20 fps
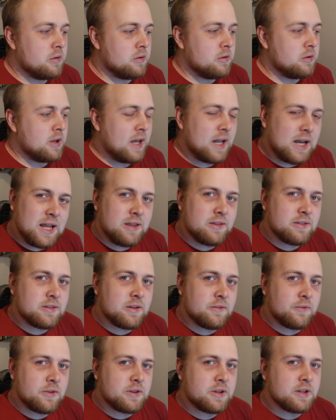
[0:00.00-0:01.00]
at least
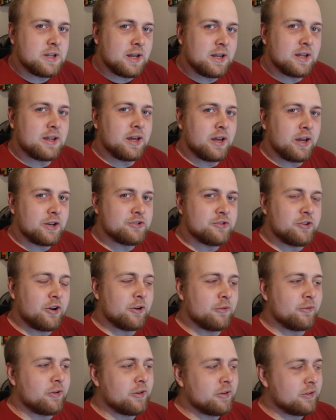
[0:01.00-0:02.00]
if there's a dedicated
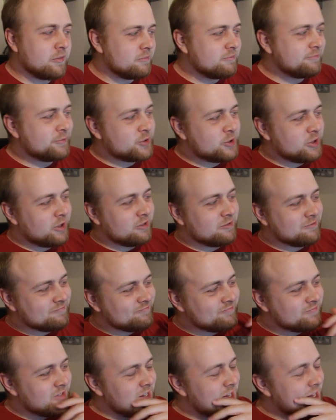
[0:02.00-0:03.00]
driver. So
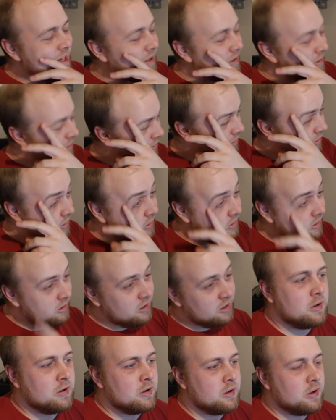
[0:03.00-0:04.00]
yeah,
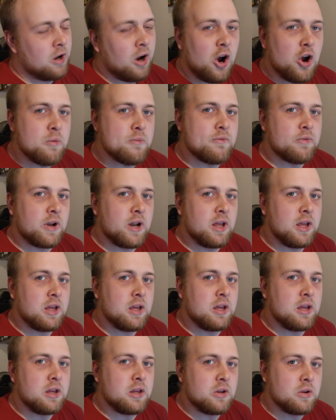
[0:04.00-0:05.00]

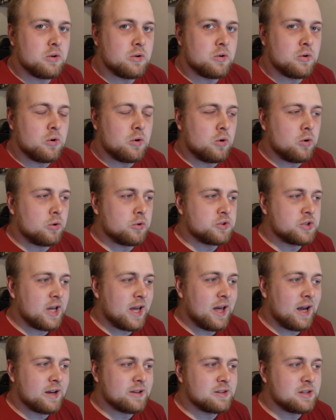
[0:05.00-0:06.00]
hopefully your
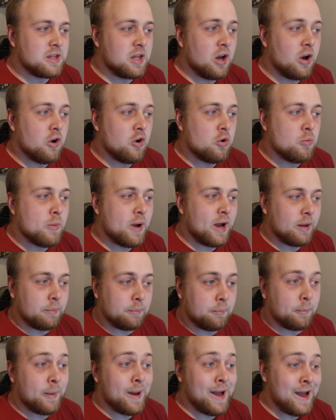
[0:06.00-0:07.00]
taxi home
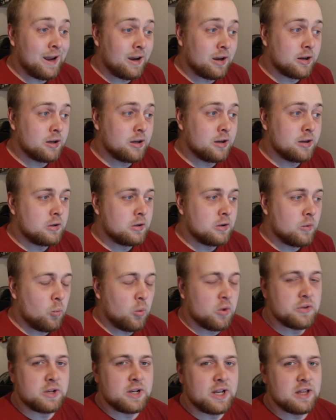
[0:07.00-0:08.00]
and back
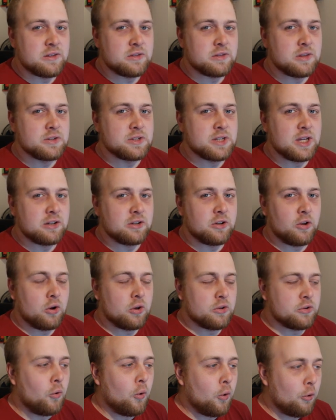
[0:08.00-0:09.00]
was less than
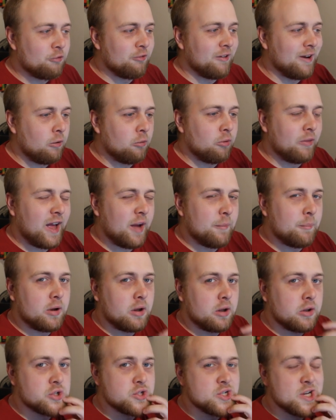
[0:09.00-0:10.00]
$10 or around that
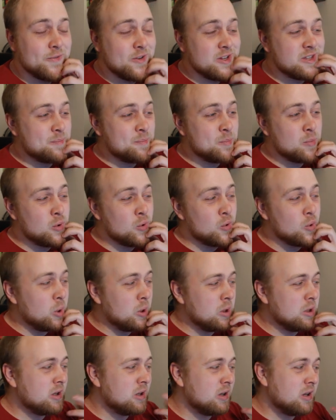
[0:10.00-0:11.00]
much. If it's more,
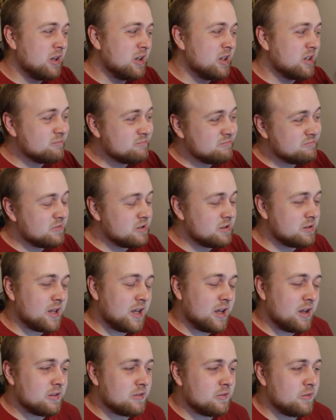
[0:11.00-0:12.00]

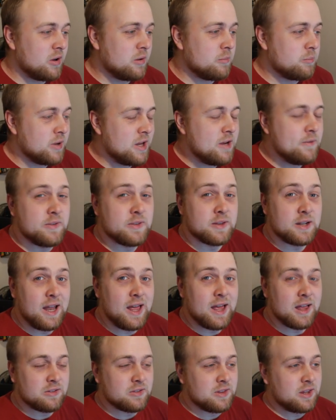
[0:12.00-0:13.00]
that's fine, but if it's
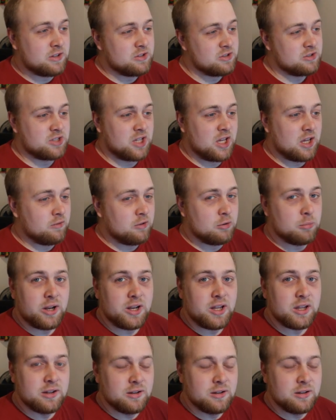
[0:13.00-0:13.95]
less, they just gave you money.